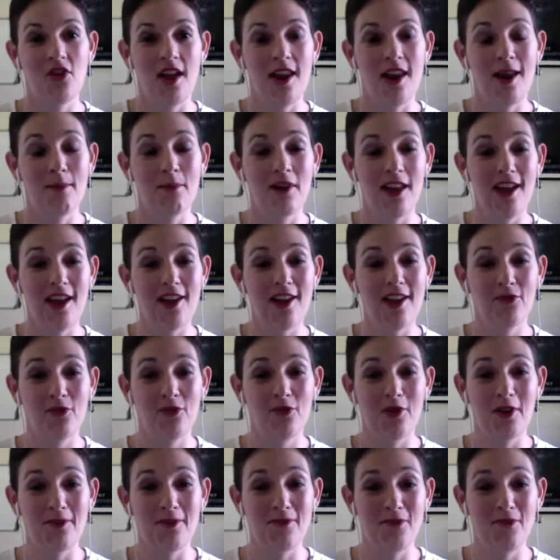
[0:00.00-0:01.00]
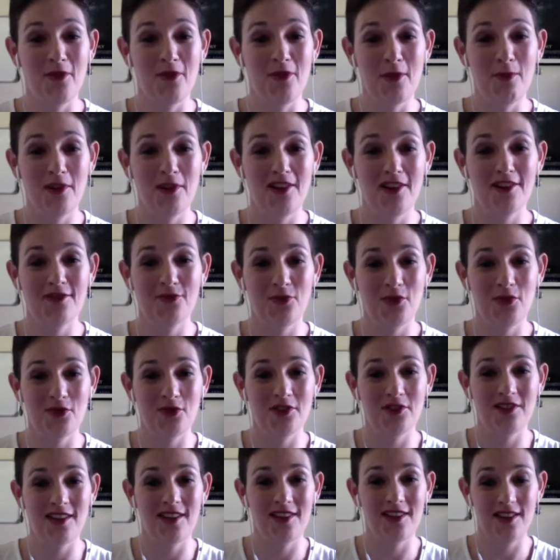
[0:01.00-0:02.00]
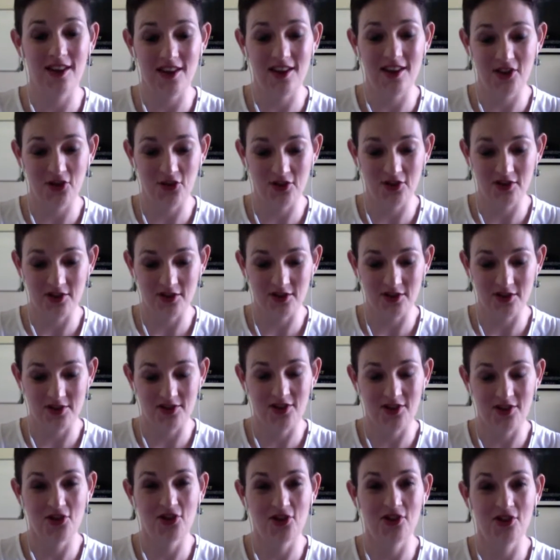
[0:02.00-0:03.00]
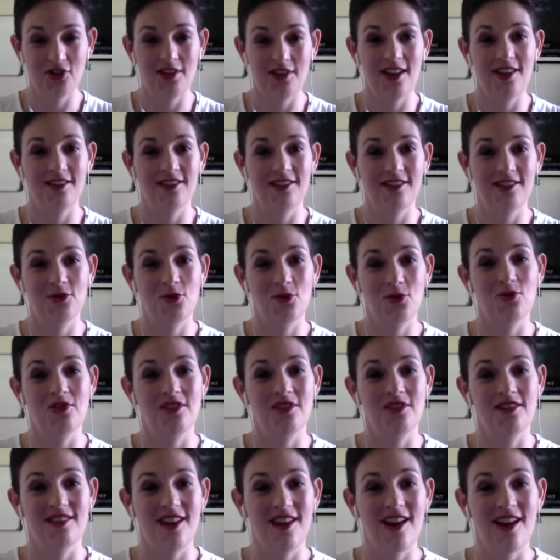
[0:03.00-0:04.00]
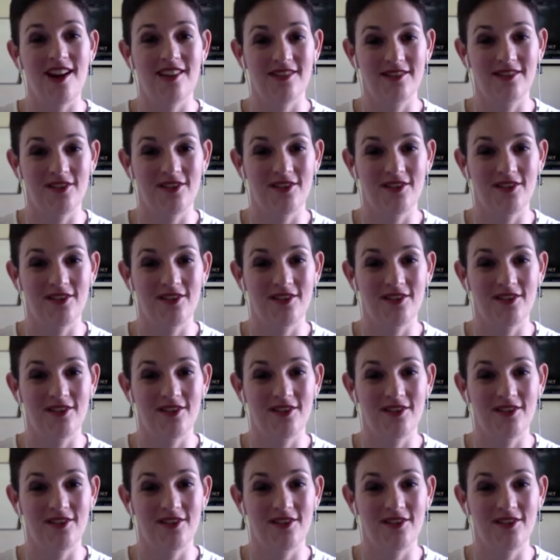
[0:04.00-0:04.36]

And I'm very pleased for your son that he could get sorted out